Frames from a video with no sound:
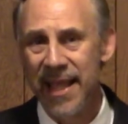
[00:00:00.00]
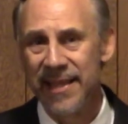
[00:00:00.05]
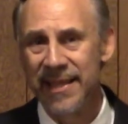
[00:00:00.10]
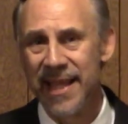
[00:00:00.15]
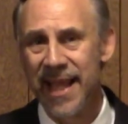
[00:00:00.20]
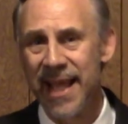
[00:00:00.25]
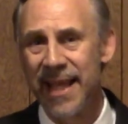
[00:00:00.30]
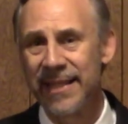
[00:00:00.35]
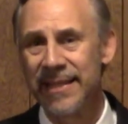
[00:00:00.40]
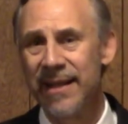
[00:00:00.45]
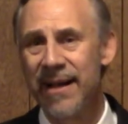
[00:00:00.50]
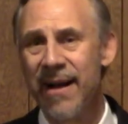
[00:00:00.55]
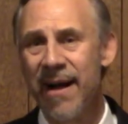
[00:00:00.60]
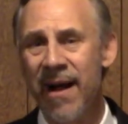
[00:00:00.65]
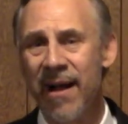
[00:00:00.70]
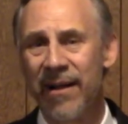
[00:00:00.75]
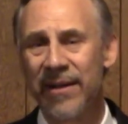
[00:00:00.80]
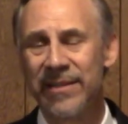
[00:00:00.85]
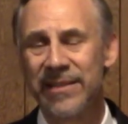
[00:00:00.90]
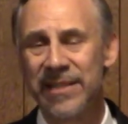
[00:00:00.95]
that
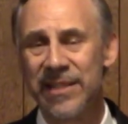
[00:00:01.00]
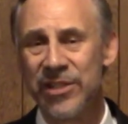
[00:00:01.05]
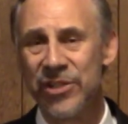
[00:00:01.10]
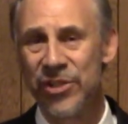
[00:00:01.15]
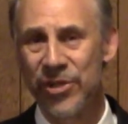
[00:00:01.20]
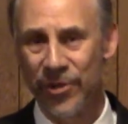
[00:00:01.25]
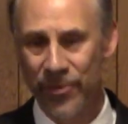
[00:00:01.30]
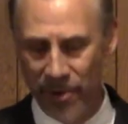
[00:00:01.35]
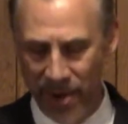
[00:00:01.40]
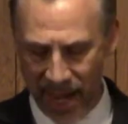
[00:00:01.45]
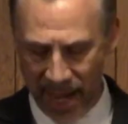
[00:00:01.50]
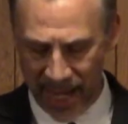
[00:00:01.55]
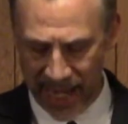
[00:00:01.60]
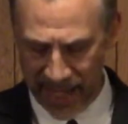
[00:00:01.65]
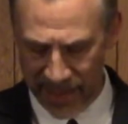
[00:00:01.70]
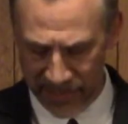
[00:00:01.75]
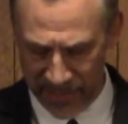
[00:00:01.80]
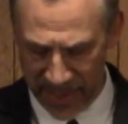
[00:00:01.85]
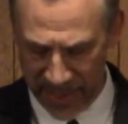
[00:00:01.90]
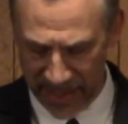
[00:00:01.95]
are
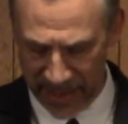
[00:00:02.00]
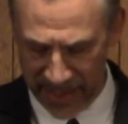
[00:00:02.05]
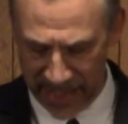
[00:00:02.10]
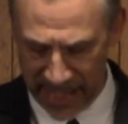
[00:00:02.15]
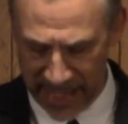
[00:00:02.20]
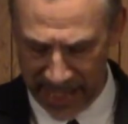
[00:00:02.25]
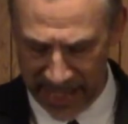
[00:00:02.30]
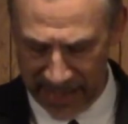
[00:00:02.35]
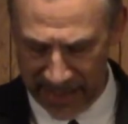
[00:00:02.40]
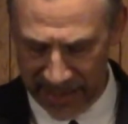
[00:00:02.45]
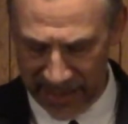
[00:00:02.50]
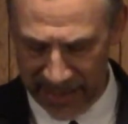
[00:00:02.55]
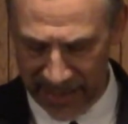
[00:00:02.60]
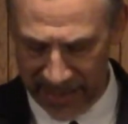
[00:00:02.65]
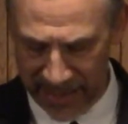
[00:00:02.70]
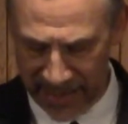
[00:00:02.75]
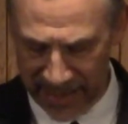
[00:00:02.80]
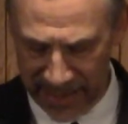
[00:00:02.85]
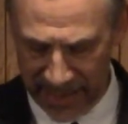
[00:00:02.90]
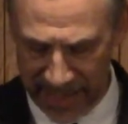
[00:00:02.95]
described in
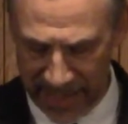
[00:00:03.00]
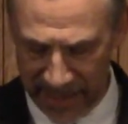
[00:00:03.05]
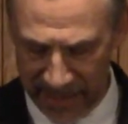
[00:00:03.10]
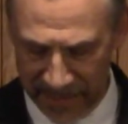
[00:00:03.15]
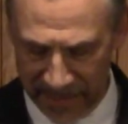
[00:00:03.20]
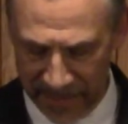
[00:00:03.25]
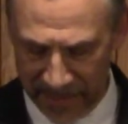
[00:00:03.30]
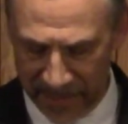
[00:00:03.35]
the